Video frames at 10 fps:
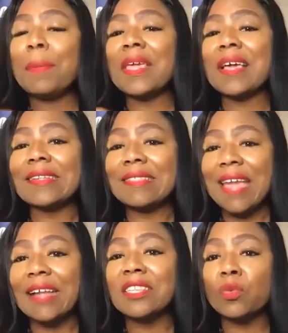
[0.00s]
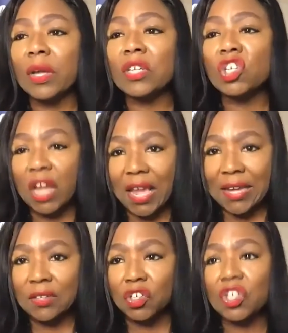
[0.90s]
because that's when
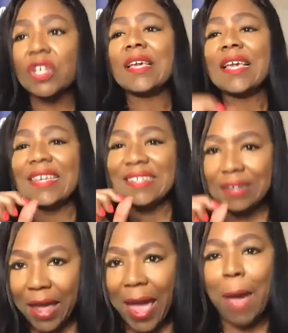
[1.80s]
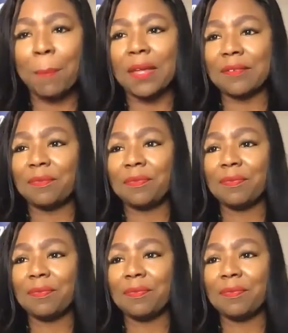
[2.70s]
change is going to happen.